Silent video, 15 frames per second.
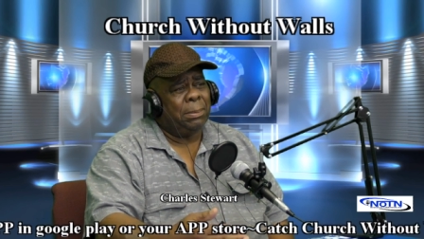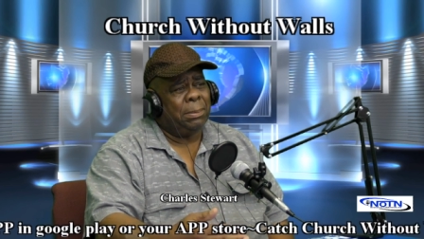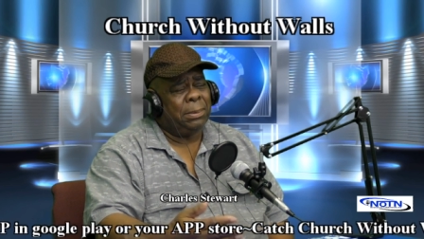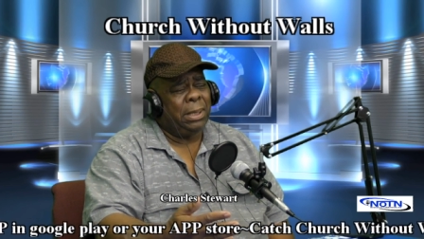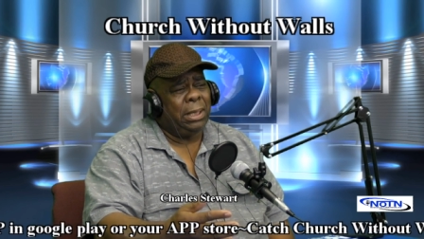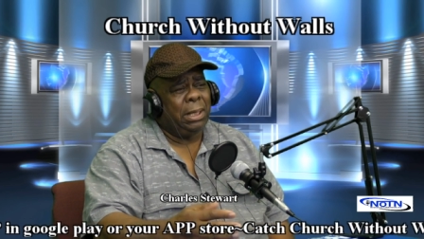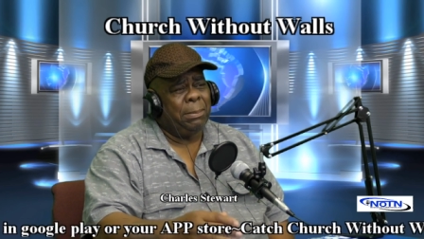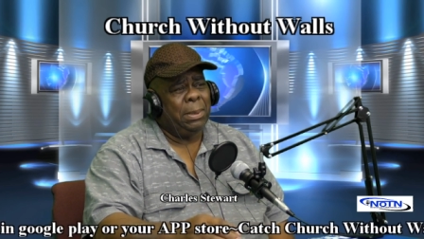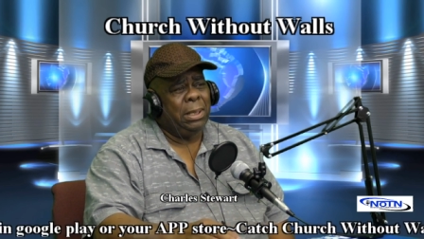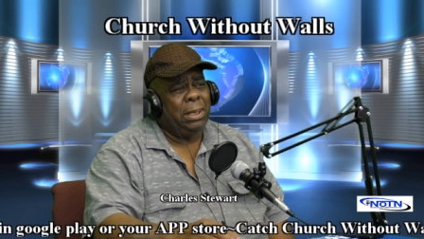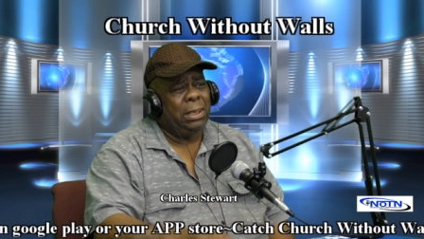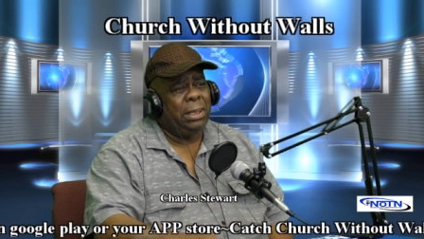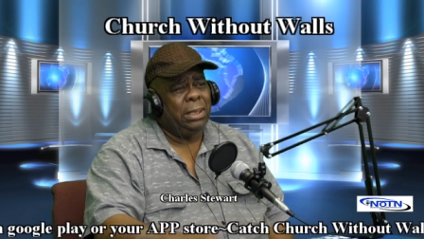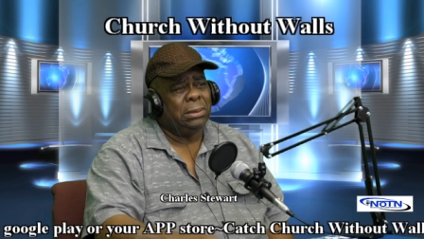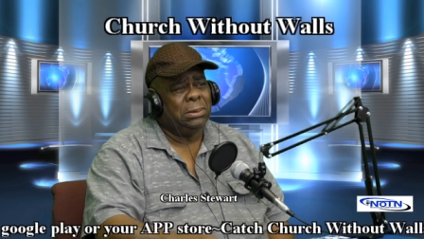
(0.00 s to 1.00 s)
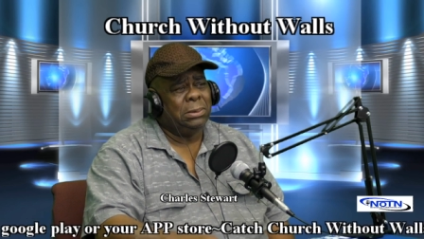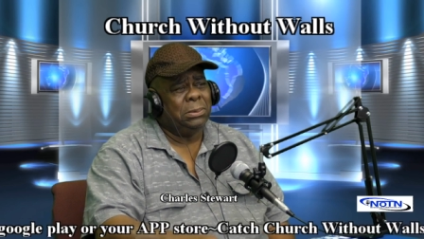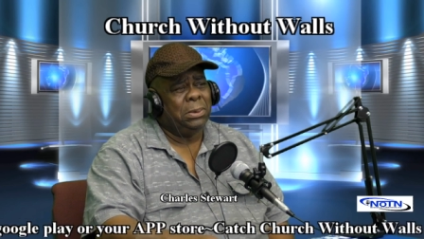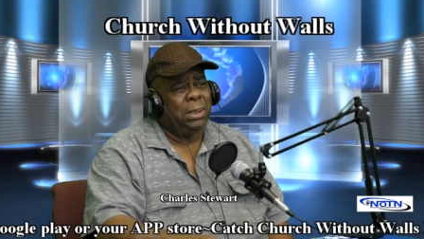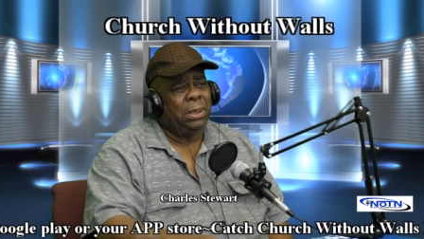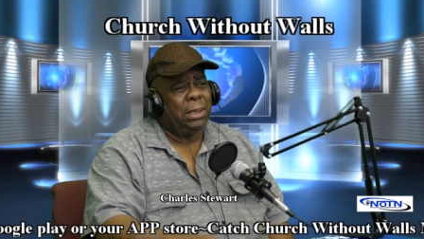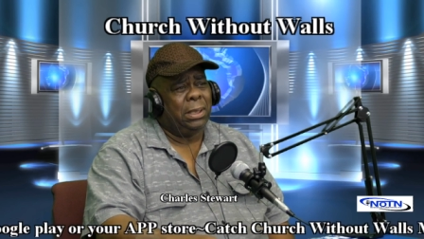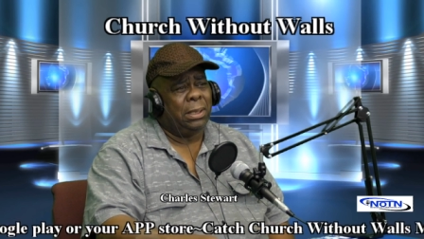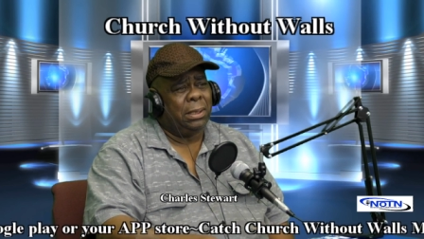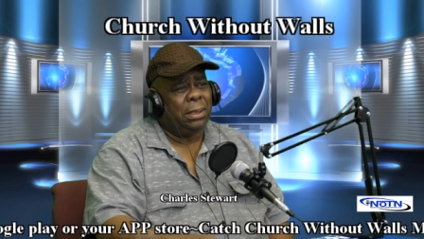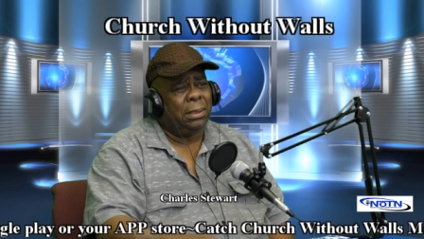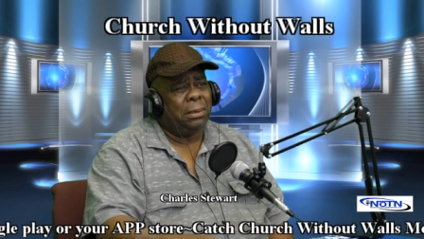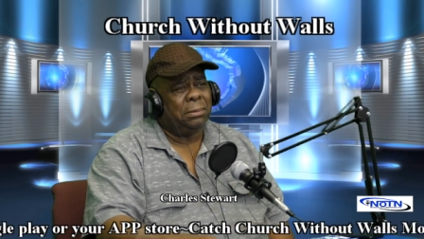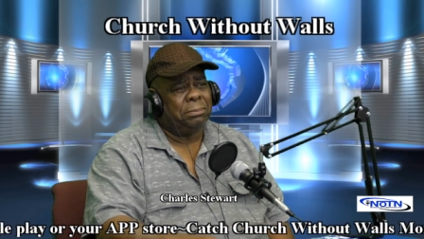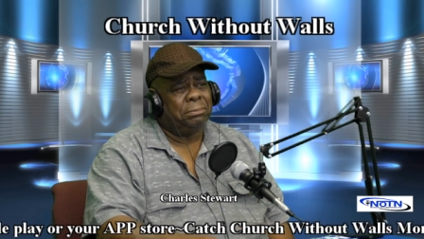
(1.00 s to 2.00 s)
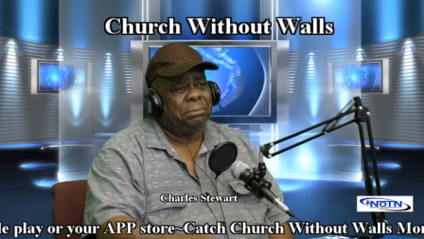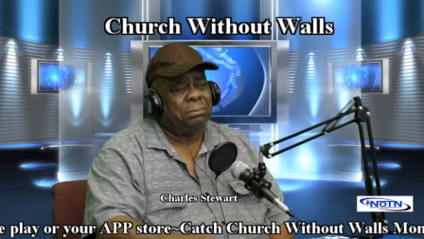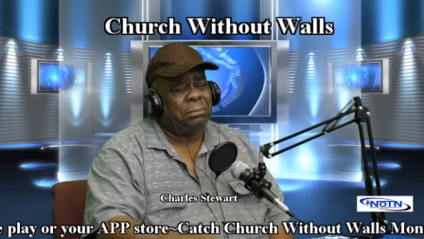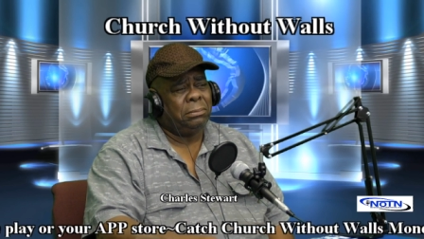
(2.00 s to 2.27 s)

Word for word: I think they've been dealing with uh,